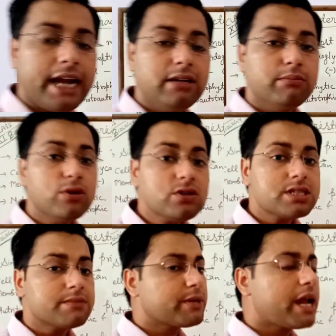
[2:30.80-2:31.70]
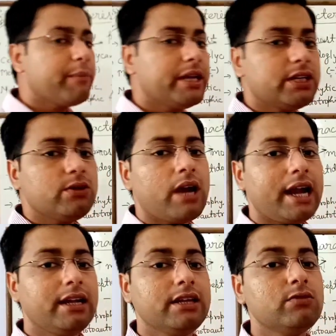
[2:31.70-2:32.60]
and most primitive
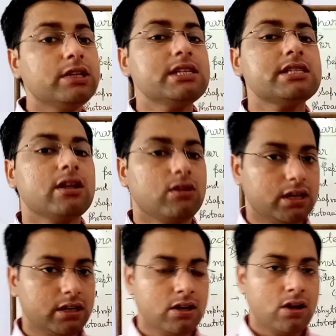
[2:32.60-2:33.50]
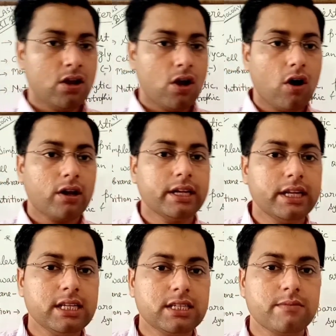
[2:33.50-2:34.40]
and unicellular
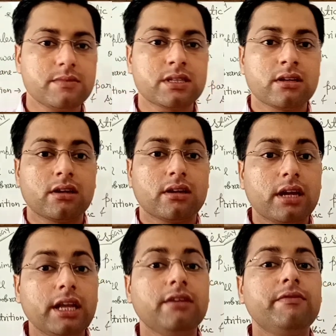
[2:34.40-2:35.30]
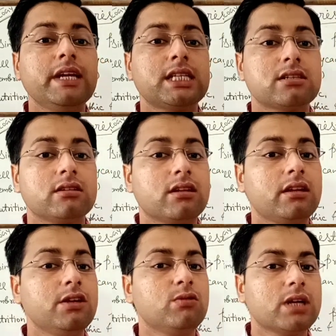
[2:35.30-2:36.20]
organisms in which the
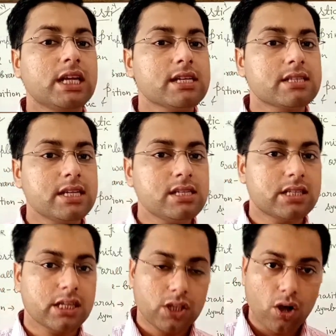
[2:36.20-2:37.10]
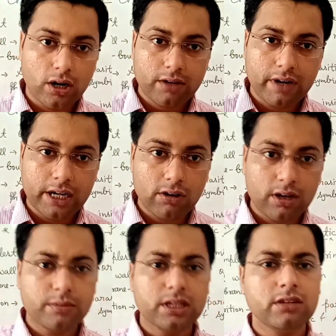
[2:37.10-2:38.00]
nucleus is not well
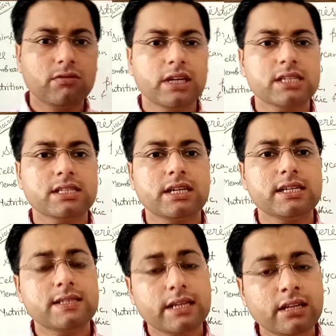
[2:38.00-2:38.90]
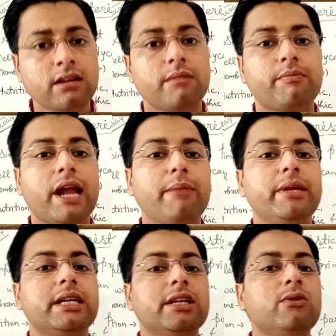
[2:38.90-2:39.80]
developed, the nucleus is in
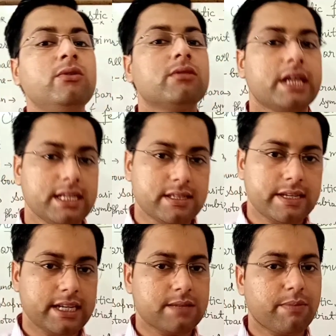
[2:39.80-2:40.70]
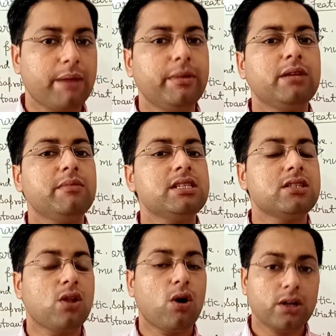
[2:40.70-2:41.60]
primitive stage. Primitive means
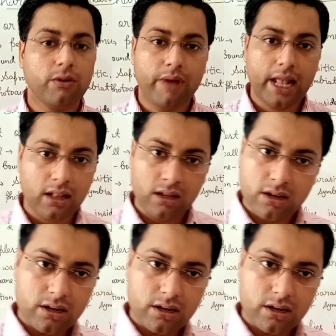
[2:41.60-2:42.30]
not well